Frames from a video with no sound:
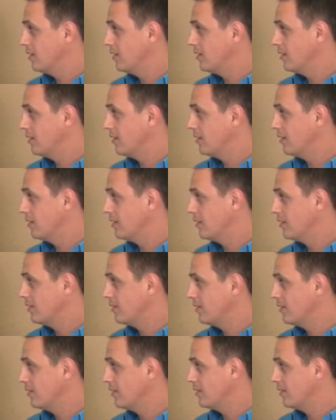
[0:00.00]

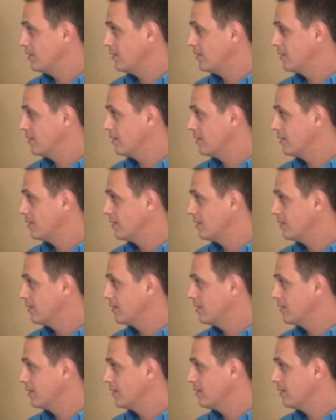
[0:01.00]

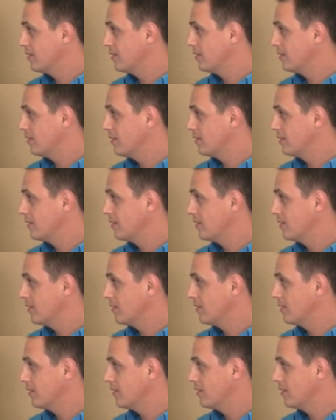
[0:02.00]

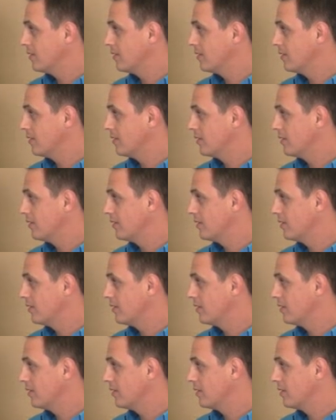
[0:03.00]

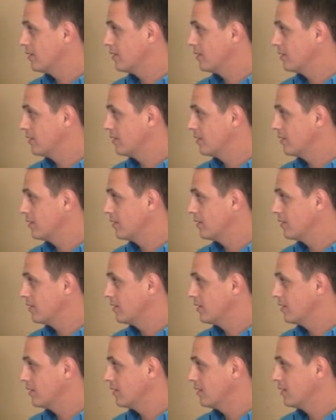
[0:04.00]

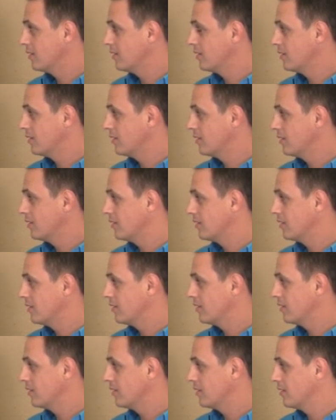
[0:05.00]

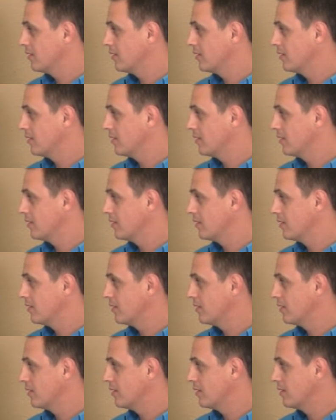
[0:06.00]

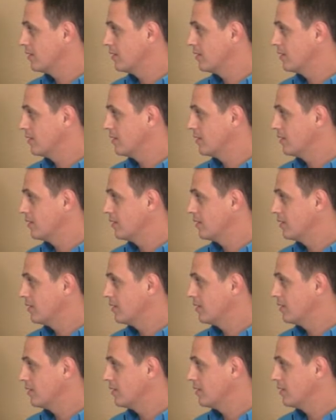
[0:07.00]
This person isn't speaking.